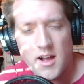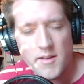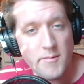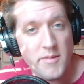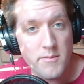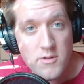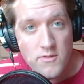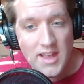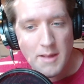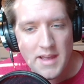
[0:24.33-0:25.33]
some of the
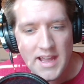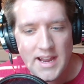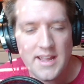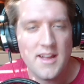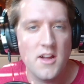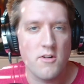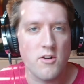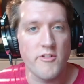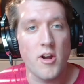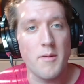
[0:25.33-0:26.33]
moves they made. We're
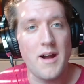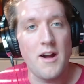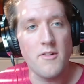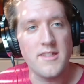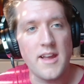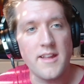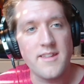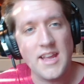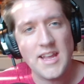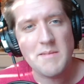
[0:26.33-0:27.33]
going to talk about a
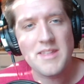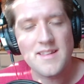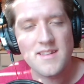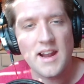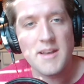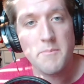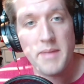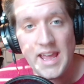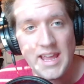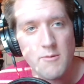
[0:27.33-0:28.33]
team that decided to
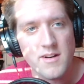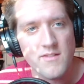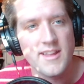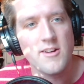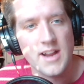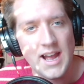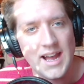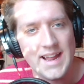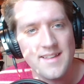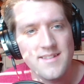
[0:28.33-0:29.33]
pay one of their
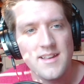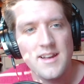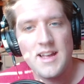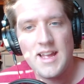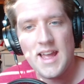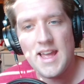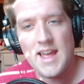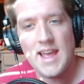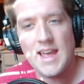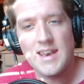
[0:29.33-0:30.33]
guys,
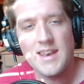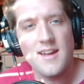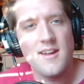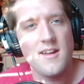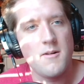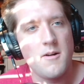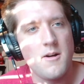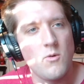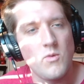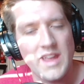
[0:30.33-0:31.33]
and
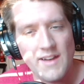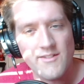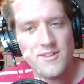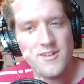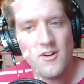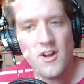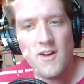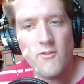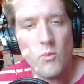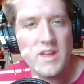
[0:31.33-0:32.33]
we have to start
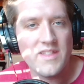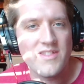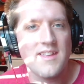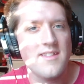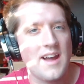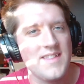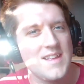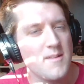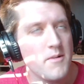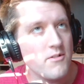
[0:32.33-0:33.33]
off with, I
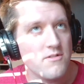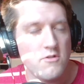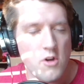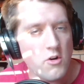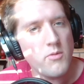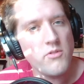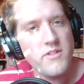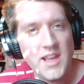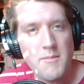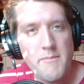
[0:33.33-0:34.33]
think, the most notable
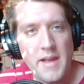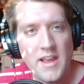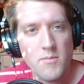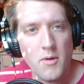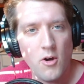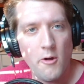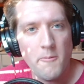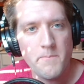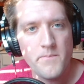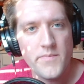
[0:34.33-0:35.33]
team in
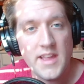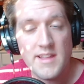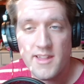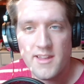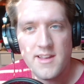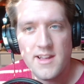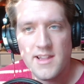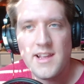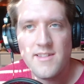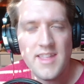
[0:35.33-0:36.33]
baseball, at
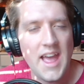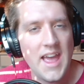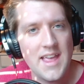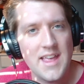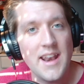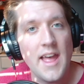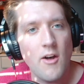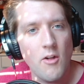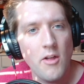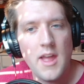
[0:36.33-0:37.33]
least the
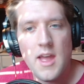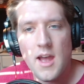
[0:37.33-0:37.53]
NL.